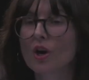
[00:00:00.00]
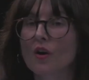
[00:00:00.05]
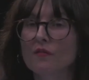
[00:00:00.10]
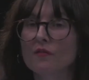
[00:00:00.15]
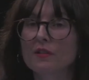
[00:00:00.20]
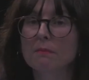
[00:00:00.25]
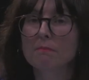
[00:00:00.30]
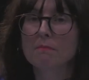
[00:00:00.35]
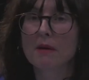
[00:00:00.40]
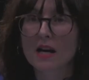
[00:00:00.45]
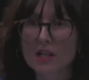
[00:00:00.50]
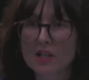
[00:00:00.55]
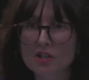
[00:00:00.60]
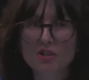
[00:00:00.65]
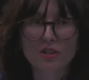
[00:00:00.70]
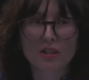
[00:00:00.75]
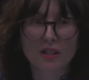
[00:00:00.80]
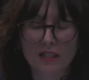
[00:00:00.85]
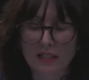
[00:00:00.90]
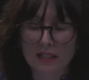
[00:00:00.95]
of the
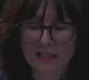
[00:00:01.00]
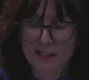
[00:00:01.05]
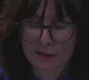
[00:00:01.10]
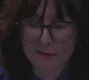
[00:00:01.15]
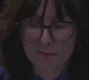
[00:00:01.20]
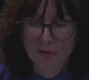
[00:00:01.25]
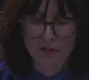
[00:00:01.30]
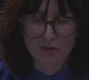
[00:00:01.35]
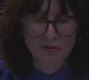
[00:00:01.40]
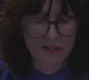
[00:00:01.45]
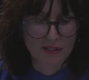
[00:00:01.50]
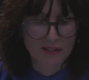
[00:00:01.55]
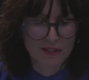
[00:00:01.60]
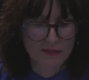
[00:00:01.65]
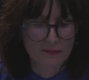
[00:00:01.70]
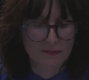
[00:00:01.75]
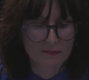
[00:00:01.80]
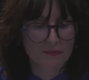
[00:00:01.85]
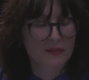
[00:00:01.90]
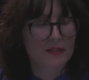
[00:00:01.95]
patriarchal spirit.
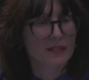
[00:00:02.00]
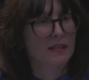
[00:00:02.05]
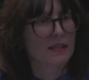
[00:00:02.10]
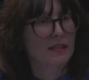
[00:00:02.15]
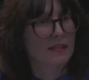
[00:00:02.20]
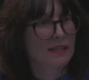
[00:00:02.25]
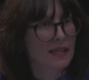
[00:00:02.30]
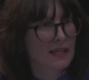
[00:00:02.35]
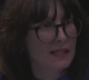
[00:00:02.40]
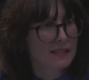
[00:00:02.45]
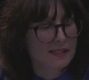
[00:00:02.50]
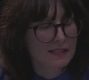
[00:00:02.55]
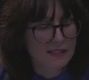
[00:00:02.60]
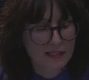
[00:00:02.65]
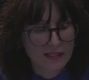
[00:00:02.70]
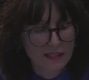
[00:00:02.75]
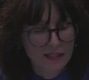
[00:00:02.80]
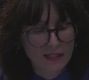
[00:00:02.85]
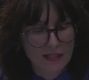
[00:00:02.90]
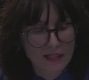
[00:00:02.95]
Yet,
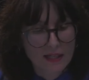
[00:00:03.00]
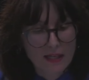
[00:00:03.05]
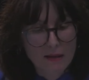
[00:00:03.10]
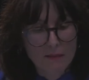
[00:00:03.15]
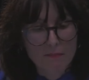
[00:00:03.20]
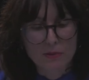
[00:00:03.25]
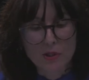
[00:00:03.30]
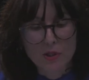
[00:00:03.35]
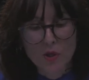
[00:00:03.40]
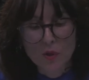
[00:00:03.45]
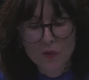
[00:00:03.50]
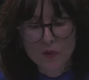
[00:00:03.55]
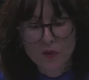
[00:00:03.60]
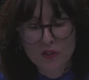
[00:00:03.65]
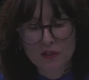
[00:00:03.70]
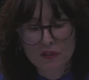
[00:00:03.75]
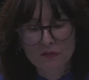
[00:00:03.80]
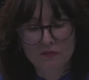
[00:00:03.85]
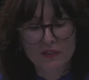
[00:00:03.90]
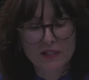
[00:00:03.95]
beyond
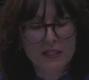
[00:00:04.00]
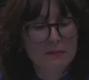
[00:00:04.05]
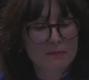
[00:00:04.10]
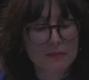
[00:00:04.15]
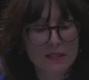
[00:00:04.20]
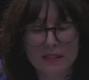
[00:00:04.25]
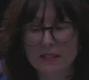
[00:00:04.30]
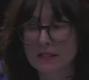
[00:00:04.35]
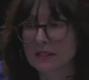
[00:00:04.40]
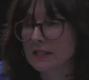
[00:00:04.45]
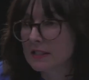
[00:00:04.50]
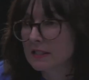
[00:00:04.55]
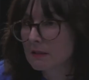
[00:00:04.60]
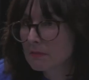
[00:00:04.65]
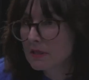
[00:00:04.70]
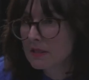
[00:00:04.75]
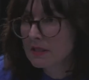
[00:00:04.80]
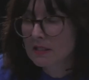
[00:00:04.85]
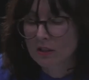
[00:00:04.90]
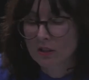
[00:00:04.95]
her vehement
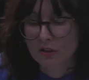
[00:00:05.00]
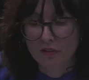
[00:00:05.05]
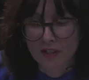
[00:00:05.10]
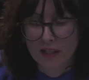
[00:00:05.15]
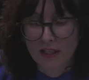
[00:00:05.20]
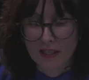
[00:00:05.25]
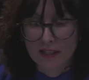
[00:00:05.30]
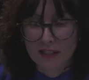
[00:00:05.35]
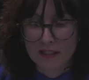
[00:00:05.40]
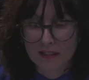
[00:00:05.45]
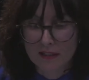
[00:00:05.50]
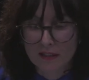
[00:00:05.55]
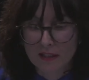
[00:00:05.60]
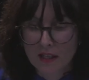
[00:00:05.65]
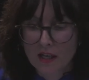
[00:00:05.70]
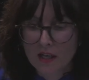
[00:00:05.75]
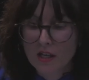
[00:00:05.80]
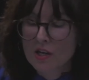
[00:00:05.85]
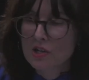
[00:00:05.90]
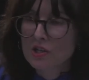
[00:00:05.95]
dismissal of Hegel,
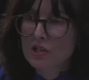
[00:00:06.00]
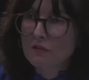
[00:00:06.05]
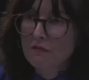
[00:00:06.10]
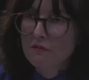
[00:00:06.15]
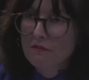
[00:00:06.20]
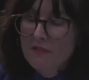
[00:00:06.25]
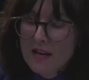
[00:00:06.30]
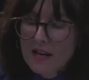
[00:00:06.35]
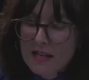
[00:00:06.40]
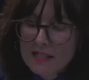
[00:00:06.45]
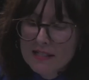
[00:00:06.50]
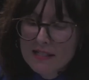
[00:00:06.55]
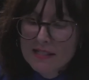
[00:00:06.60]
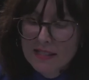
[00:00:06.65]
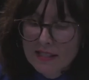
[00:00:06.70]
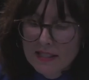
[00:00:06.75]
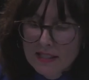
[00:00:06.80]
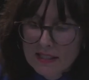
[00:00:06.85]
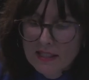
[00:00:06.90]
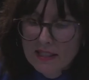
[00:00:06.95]
she finds
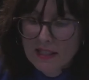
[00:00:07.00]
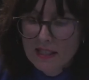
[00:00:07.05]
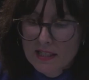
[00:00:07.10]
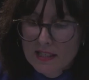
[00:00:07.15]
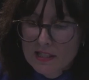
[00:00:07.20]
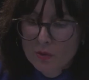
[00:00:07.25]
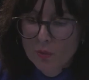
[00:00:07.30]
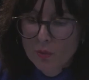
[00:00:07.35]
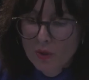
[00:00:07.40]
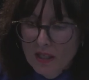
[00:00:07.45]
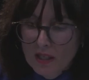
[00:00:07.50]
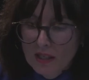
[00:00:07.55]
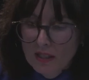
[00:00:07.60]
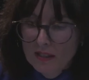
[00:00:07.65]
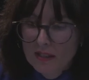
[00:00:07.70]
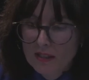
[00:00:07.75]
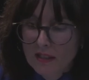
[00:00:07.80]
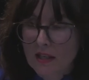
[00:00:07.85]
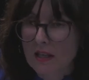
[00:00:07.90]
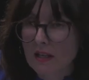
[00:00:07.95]
in his
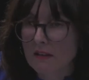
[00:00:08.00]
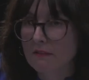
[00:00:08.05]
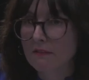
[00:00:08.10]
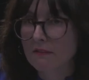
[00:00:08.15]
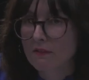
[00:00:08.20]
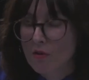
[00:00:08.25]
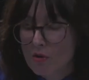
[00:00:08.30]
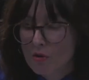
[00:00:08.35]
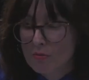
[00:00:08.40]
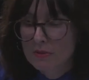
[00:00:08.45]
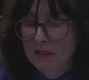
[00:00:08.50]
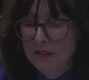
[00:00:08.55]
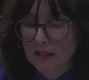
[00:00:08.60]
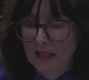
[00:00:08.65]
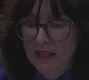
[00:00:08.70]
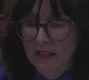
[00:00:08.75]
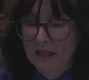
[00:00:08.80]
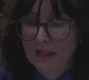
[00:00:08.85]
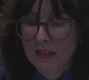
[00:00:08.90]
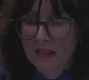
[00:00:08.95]
work a
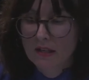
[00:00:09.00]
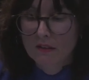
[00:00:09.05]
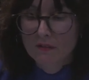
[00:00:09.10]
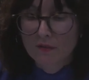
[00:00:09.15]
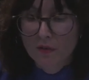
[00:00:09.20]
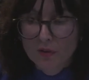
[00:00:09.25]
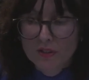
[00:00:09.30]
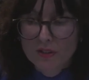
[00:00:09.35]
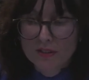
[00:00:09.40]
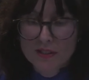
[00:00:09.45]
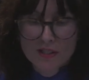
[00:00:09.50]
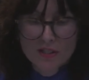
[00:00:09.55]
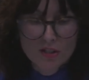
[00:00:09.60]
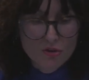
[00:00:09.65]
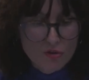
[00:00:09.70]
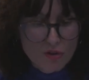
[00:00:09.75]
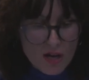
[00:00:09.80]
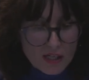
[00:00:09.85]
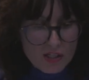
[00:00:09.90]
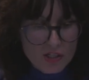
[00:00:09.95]
formula for the
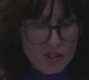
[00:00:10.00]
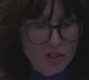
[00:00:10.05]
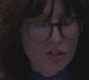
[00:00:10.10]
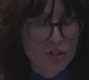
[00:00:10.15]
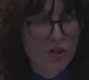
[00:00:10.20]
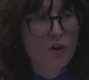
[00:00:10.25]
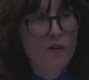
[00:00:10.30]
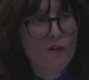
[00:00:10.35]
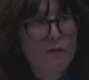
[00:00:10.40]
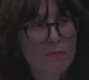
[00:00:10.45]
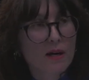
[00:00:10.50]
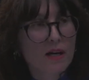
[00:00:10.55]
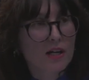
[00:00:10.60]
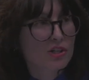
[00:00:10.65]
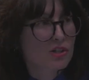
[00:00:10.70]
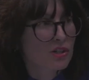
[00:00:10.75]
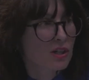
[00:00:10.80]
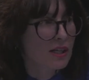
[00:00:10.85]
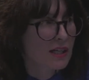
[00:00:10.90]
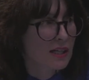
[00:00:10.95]
destruction of
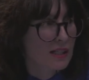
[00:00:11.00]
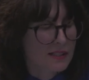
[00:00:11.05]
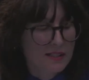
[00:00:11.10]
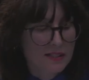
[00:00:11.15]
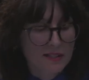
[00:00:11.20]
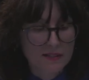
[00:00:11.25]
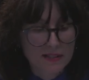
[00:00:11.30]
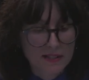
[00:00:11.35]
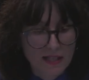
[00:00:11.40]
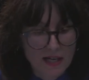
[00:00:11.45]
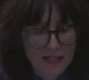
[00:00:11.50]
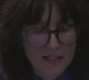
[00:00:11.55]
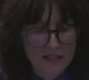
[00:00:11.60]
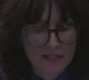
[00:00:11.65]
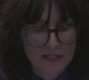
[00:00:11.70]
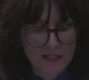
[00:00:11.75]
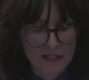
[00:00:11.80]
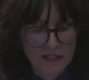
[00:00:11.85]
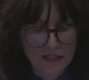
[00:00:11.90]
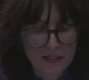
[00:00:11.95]
patriarchal
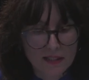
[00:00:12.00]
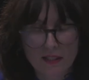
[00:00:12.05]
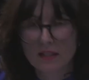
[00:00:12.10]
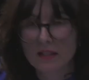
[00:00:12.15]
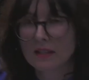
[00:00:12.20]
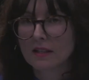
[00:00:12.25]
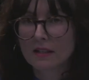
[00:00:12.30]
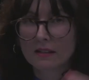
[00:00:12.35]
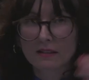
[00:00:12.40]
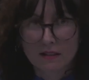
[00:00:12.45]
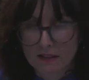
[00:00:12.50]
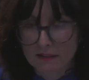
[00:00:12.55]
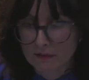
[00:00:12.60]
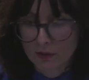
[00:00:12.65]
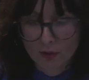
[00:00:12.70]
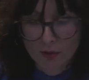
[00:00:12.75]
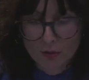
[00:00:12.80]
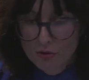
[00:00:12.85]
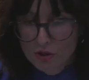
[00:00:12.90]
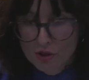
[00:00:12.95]
society, the
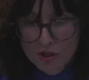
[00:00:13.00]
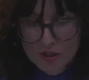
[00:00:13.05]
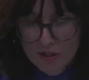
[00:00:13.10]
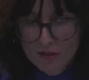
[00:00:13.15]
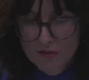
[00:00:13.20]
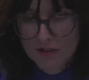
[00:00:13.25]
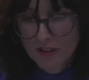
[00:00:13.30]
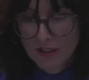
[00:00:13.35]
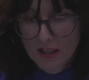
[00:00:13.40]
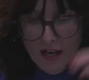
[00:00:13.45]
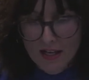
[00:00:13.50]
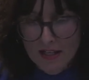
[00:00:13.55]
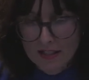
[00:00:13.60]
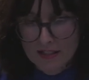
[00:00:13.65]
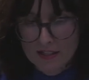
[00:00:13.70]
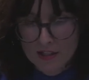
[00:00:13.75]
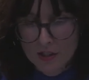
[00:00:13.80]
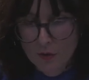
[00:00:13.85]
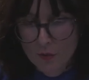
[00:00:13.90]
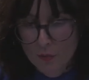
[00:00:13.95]
revolutionary
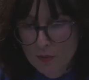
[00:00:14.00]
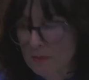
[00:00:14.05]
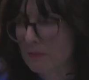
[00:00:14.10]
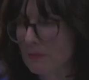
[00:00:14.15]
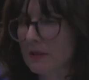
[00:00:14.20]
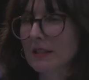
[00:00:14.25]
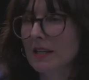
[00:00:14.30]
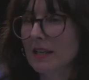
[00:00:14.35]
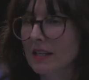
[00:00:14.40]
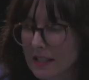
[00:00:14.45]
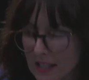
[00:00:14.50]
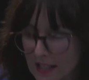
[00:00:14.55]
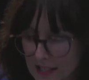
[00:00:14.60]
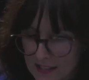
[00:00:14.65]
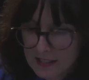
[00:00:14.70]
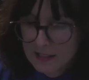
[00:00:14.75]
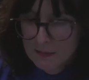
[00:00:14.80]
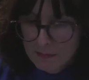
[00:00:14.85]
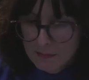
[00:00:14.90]
alliance of women against the